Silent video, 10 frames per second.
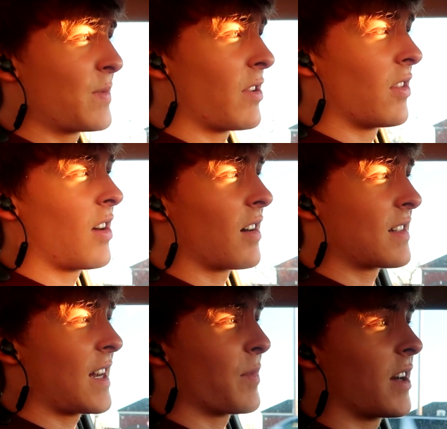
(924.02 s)
It's been a long
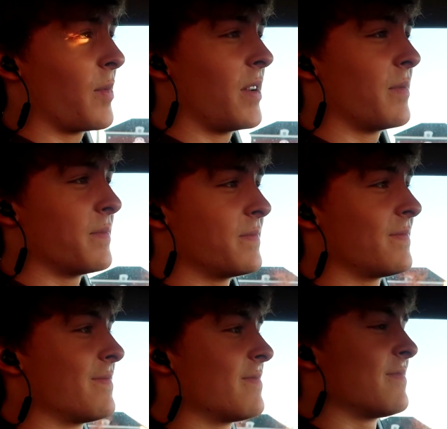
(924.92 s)
time coming.
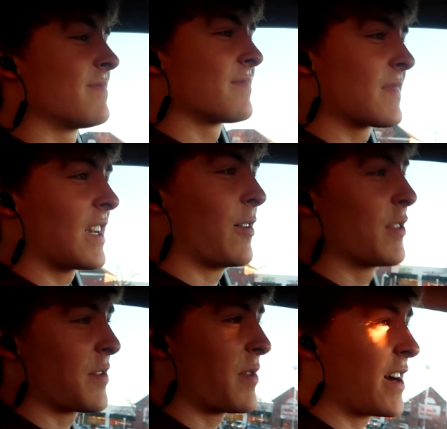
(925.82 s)
I
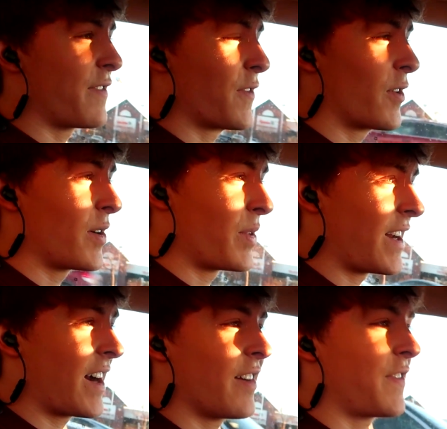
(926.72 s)
wasn't ready for it, but
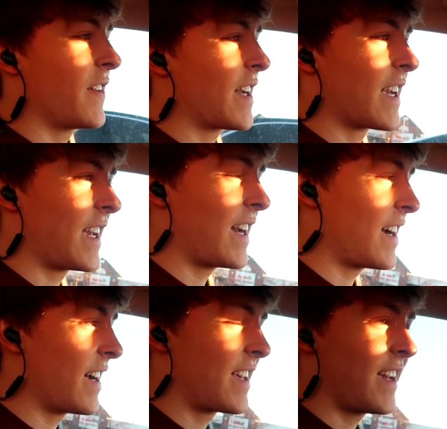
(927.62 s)
now I feel like I
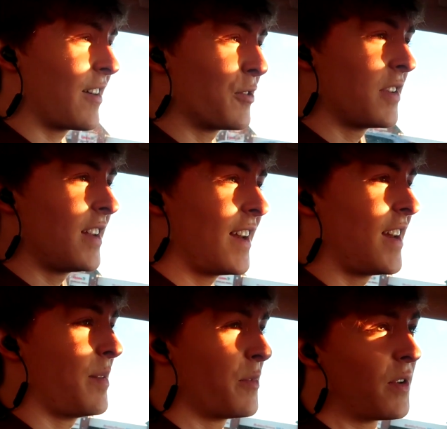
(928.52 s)
can't I can't hold it in
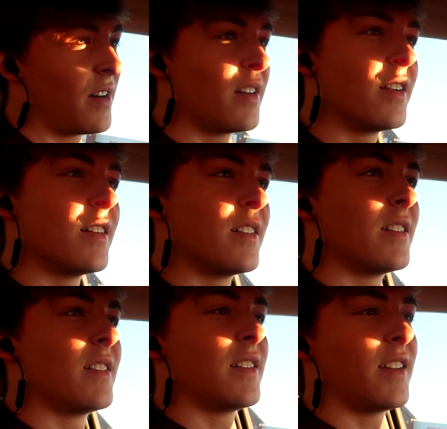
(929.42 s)
anymore.
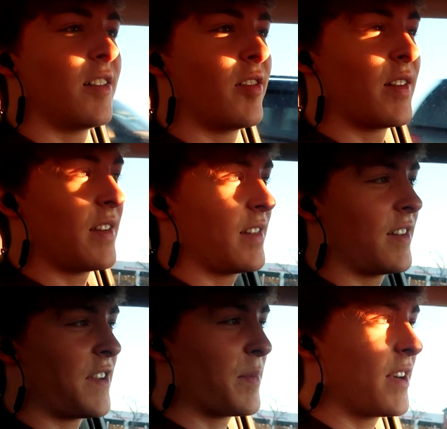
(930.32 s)
You know,
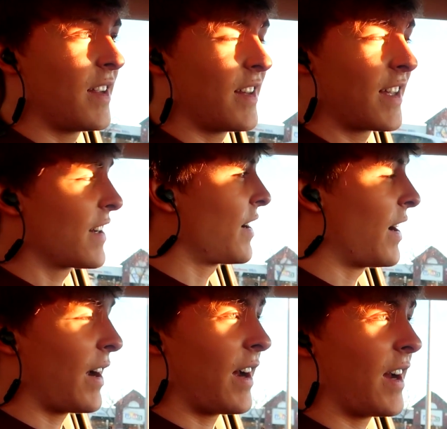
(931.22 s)
if I'm gonna like
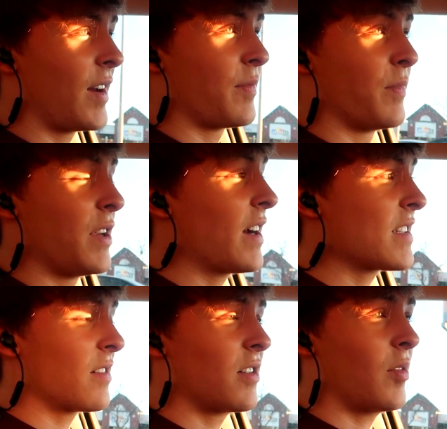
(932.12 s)
I, I you
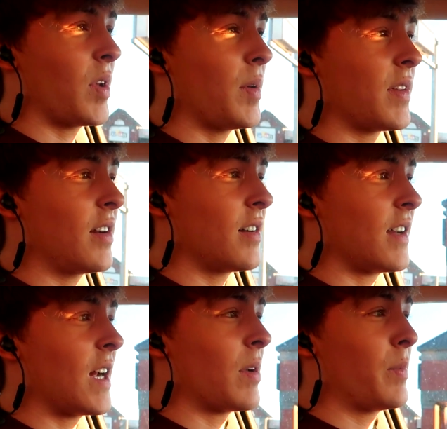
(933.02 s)
guys don't know, maybe later
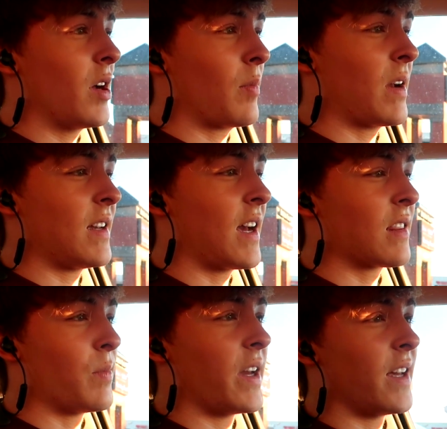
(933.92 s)
today I might be on my
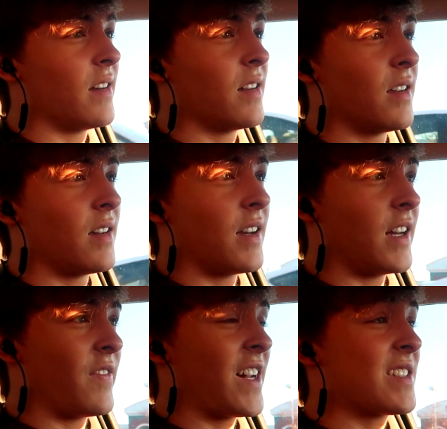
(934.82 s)
deathbed,
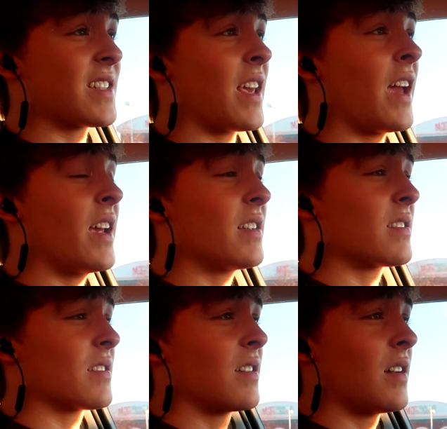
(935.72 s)
and if that's the
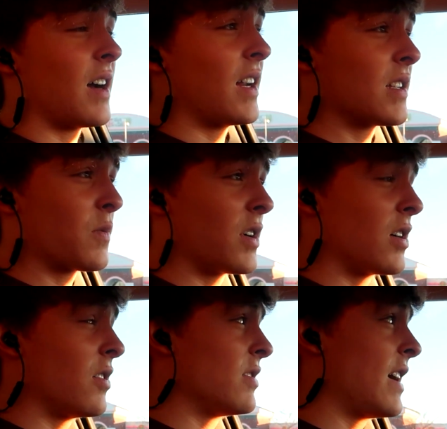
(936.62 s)
case, I just want to
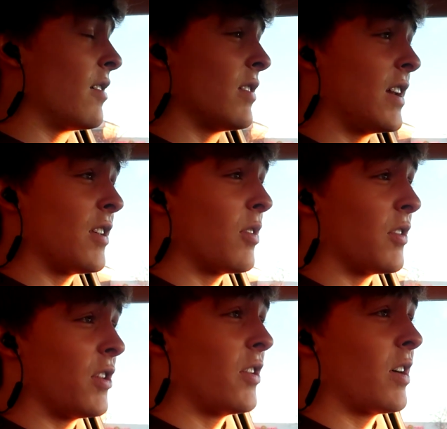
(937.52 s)
go down letting you
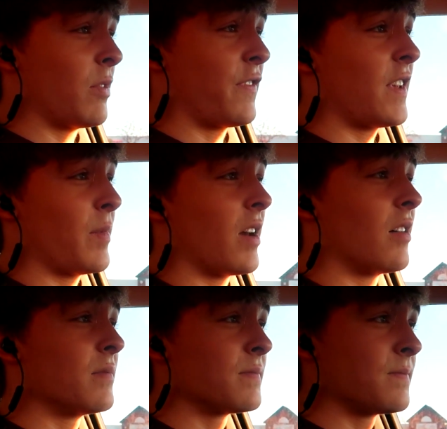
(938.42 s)
all know I'm a female.